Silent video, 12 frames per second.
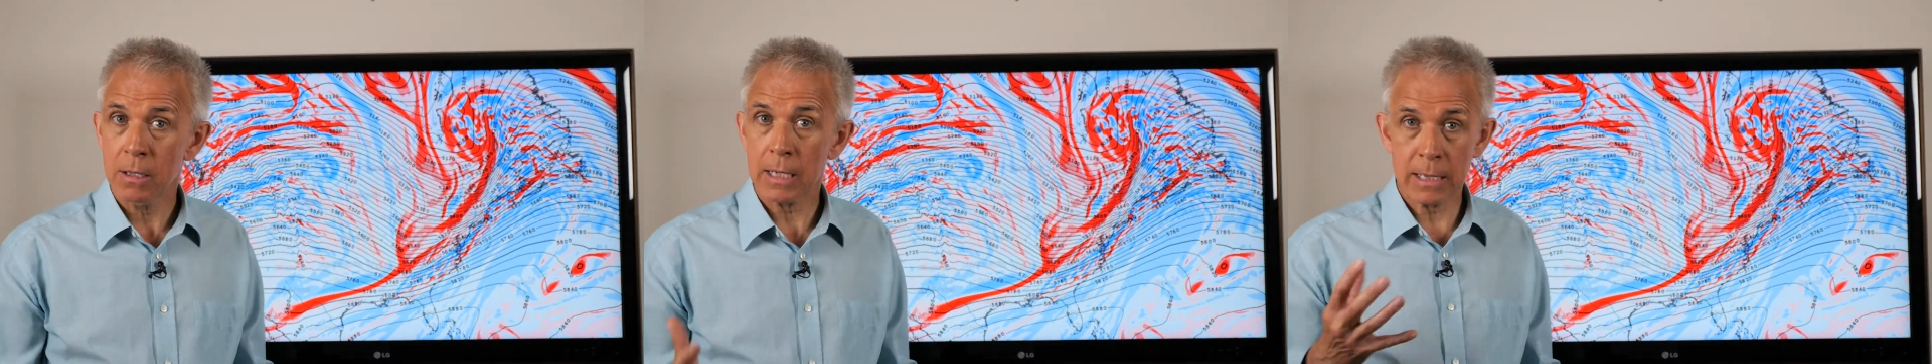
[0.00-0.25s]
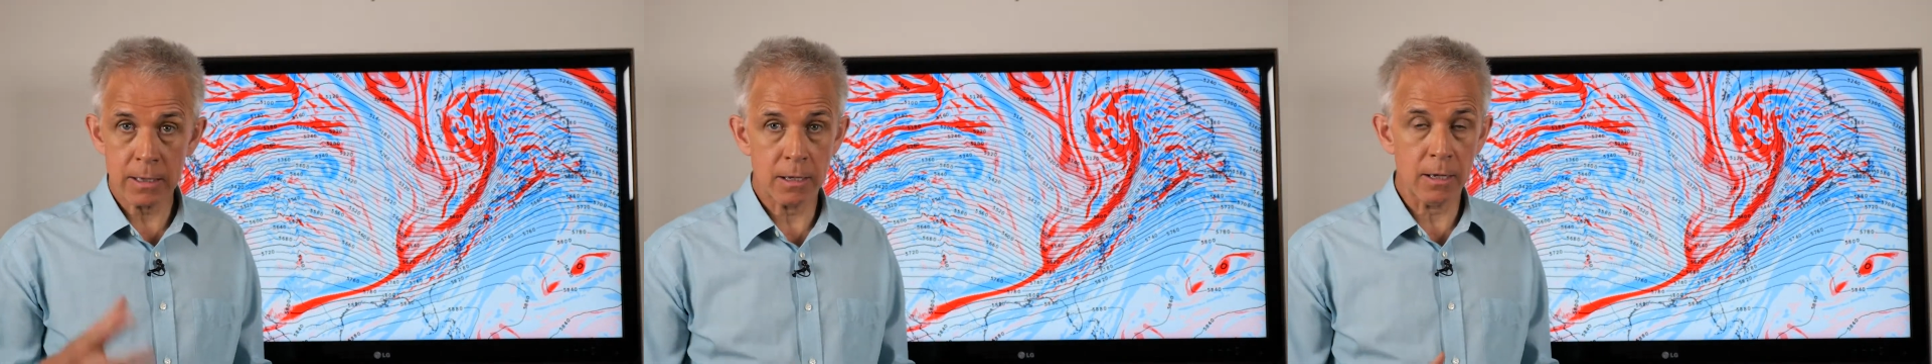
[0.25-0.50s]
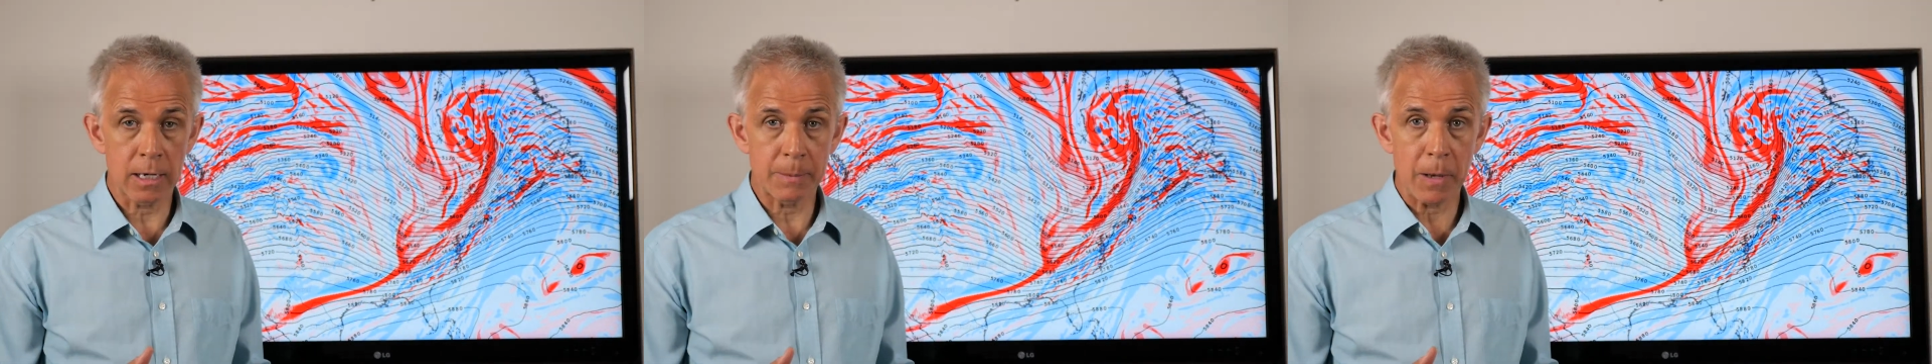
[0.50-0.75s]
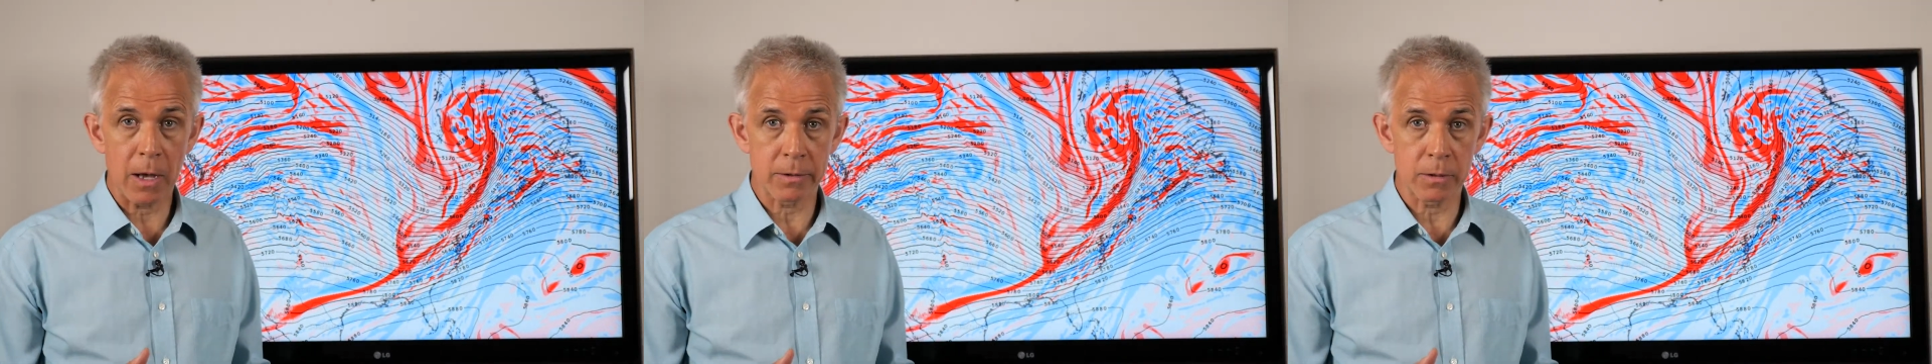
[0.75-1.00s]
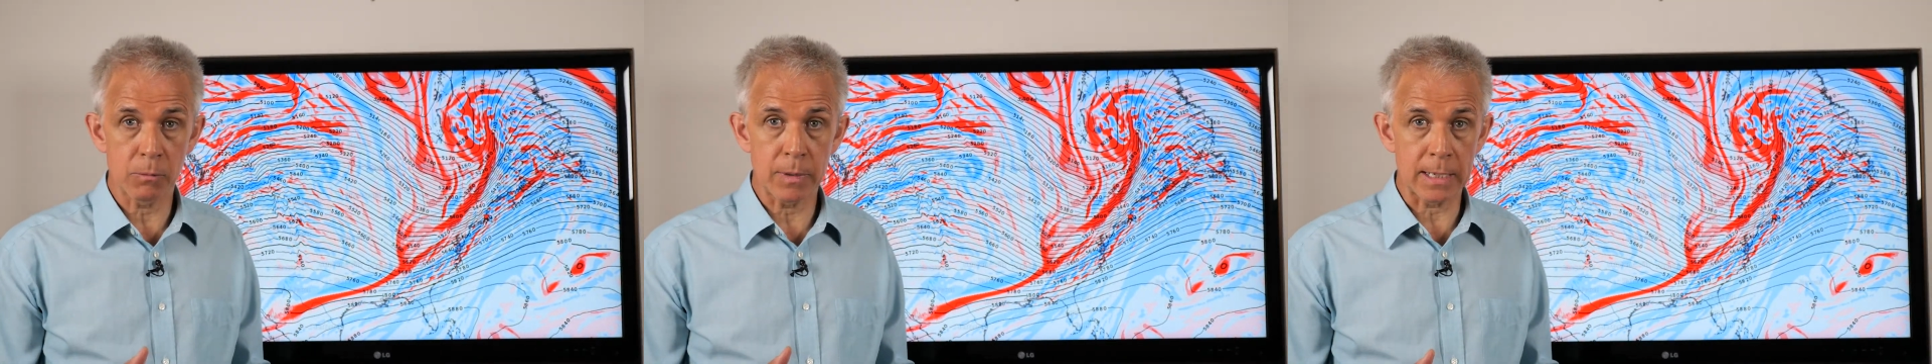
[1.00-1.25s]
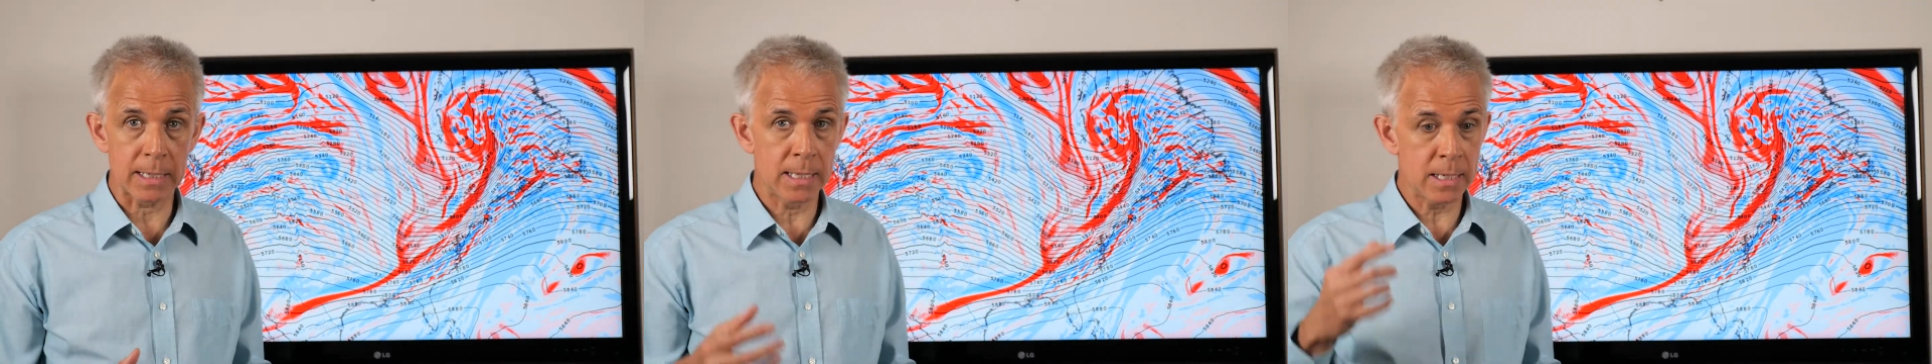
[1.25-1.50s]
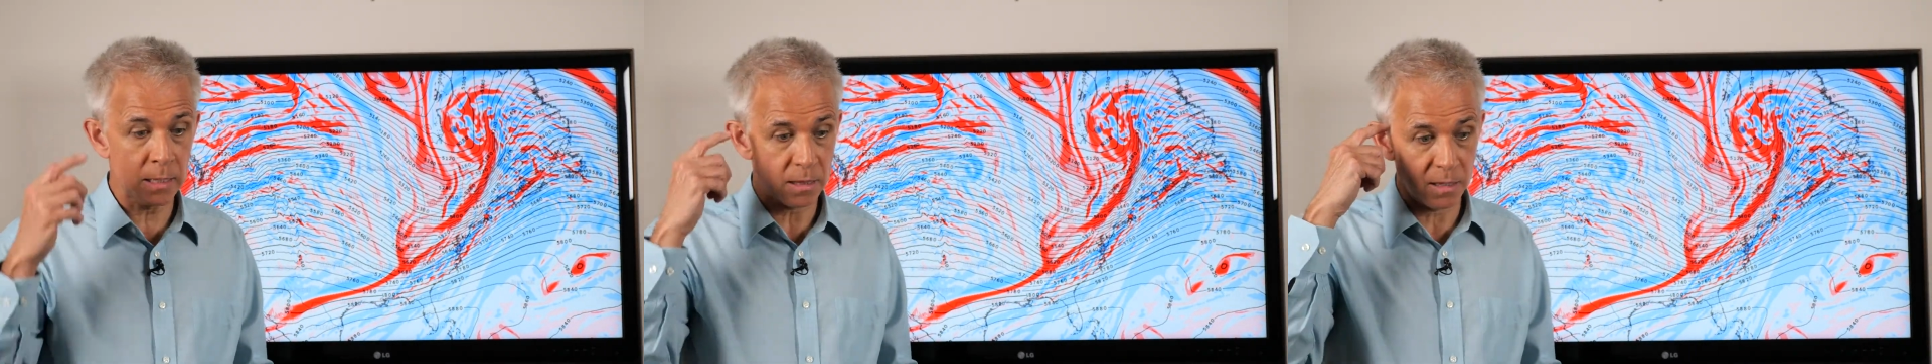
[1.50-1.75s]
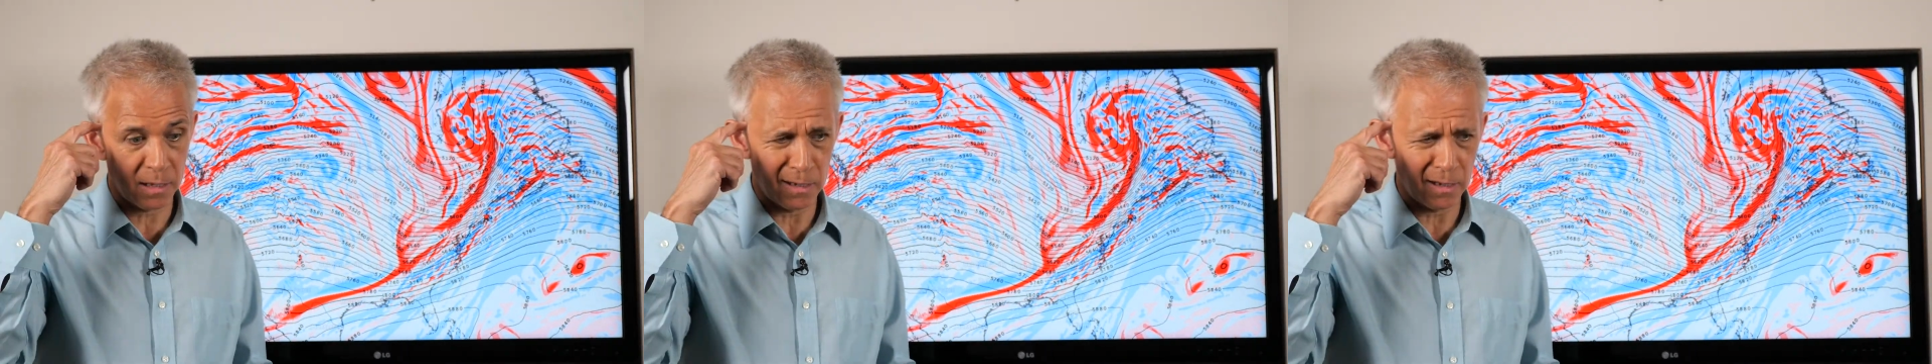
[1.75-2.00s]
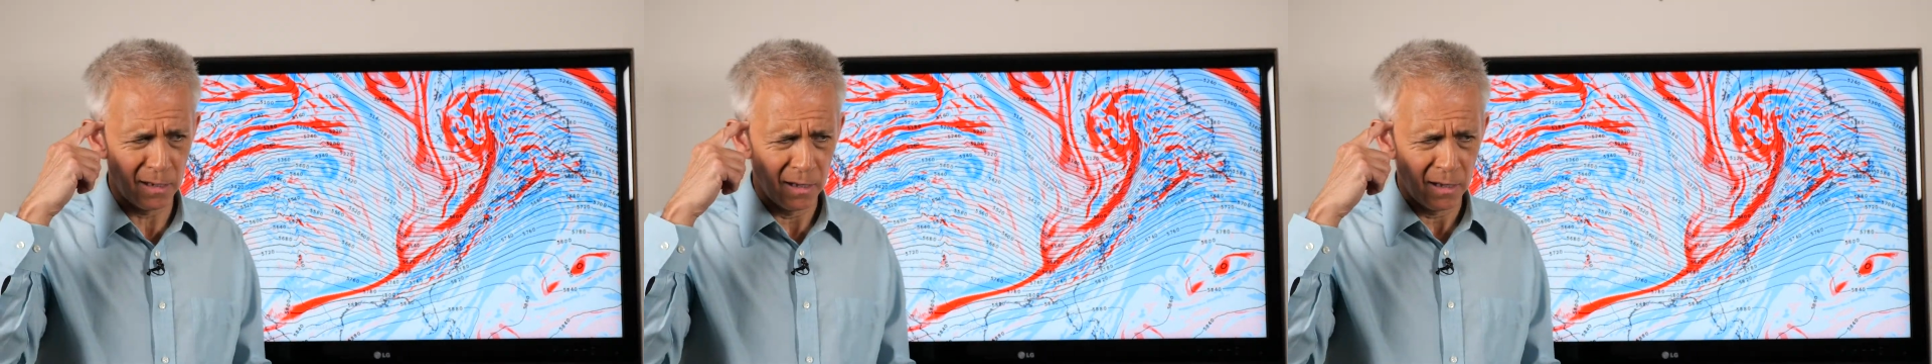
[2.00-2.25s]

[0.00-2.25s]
in the early part of the week. And then you're thinking,